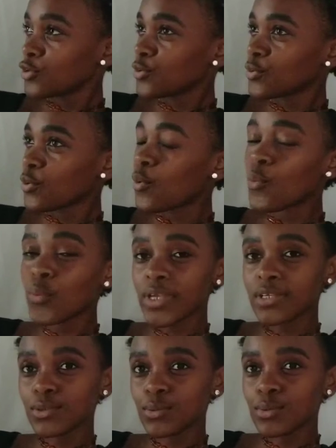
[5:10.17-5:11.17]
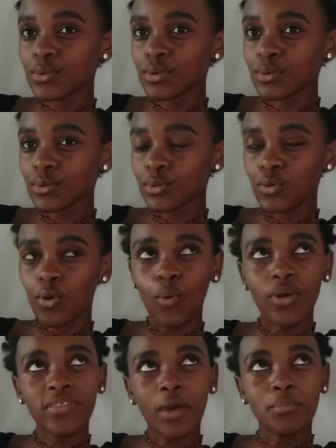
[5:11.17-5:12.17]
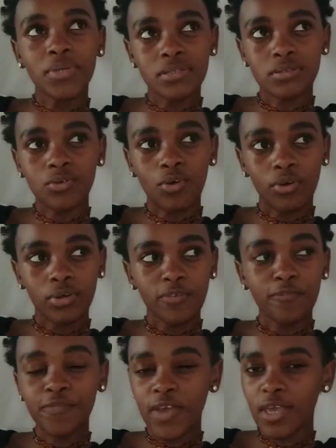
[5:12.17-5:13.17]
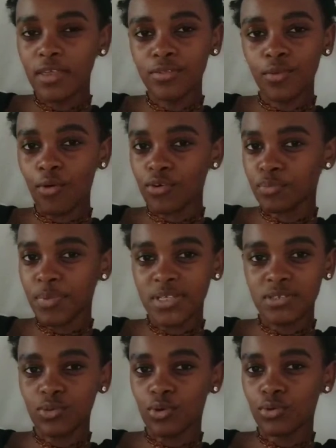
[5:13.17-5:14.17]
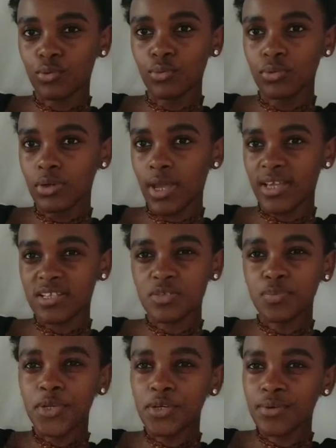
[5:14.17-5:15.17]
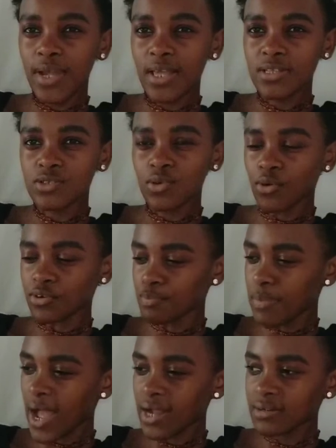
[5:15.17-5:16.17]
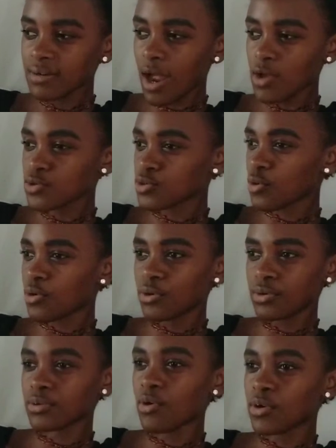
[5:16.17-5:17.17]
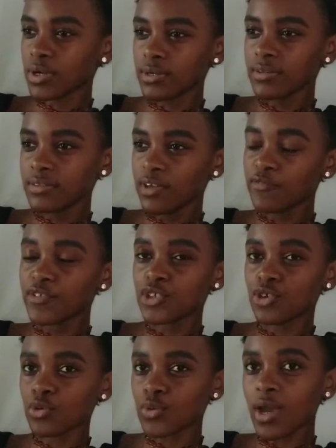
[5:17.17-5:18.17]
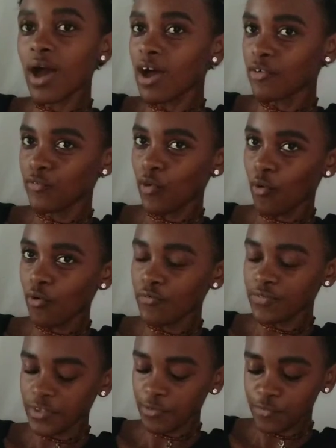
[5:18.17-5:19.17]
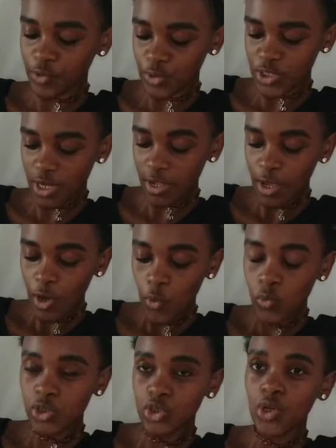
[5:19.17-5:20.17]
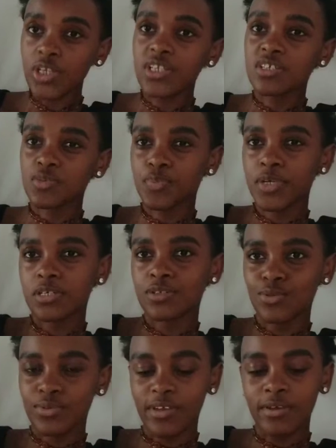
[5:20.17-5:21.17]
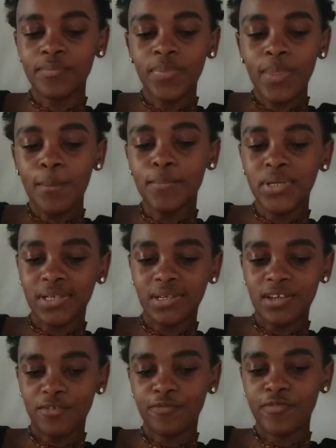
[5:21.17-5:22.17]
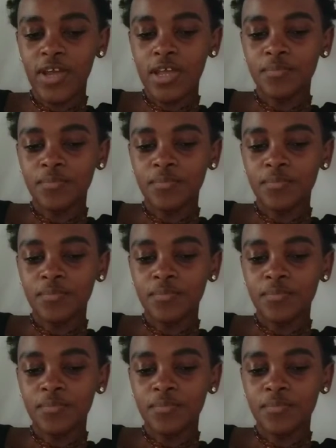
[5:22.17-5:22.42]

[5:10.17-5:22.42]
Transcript: you know we do, you know, whether based on faith or based on experience or backgrounds or on the vision we have of the future. We usually speak to the belief.